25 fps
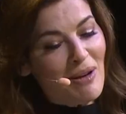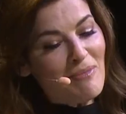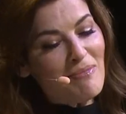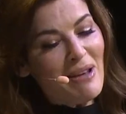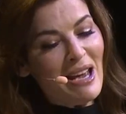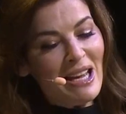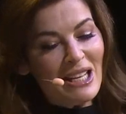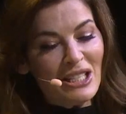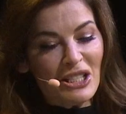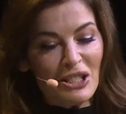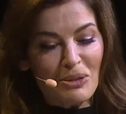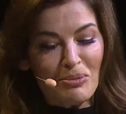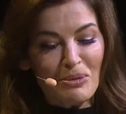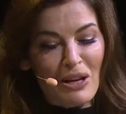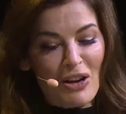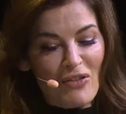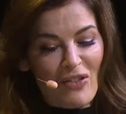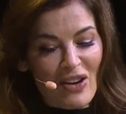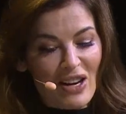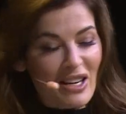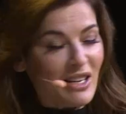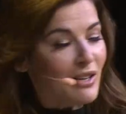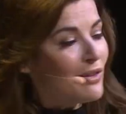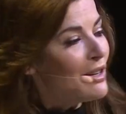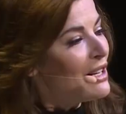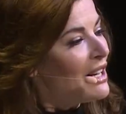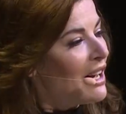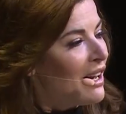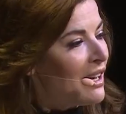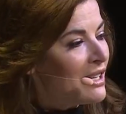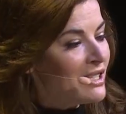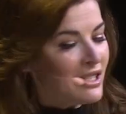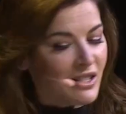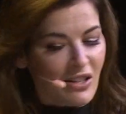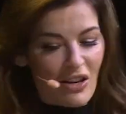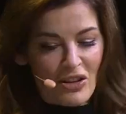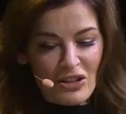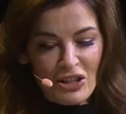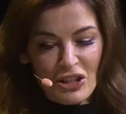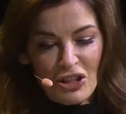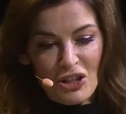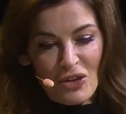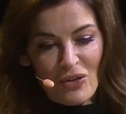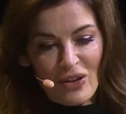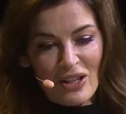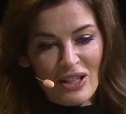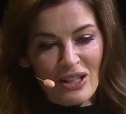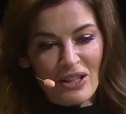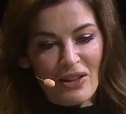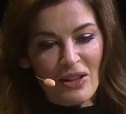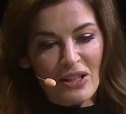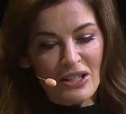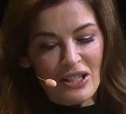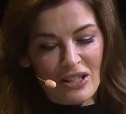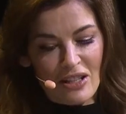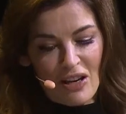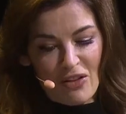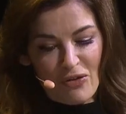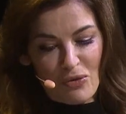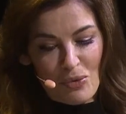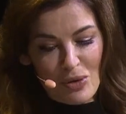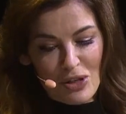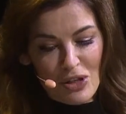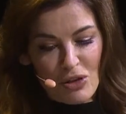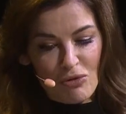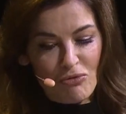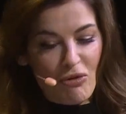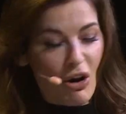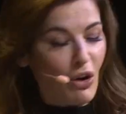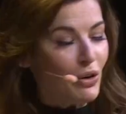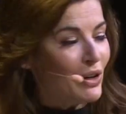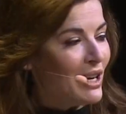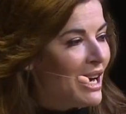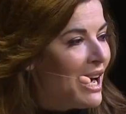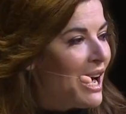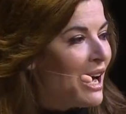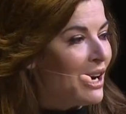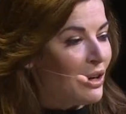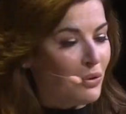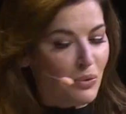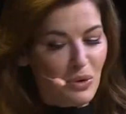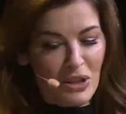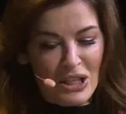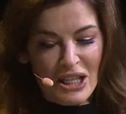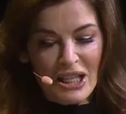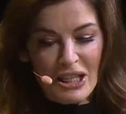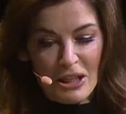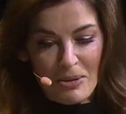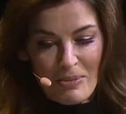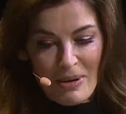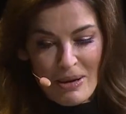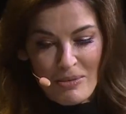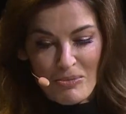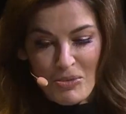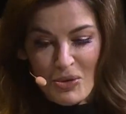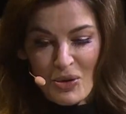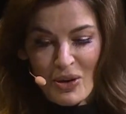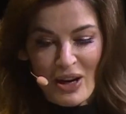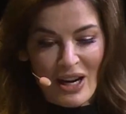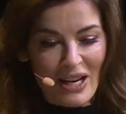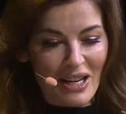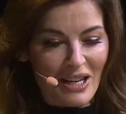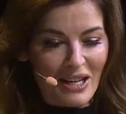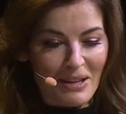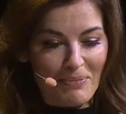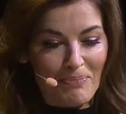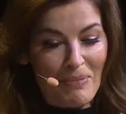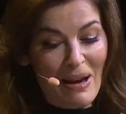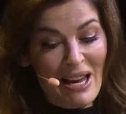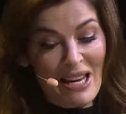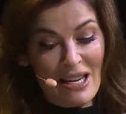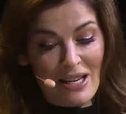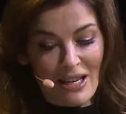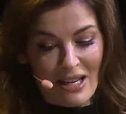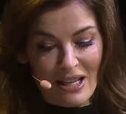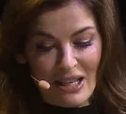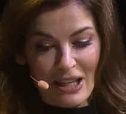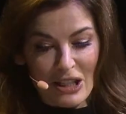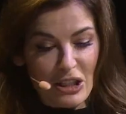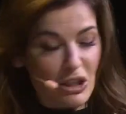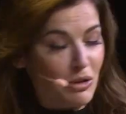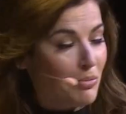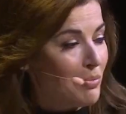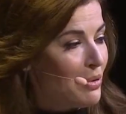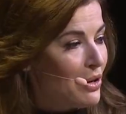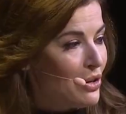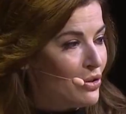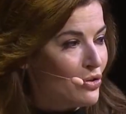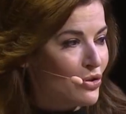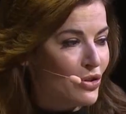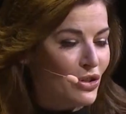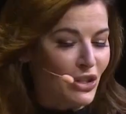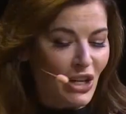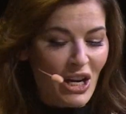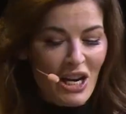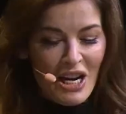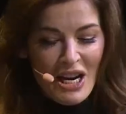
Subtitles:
I made stuff. I started doing the stuff when you roll it out, which is a bit more like baking, I suppose.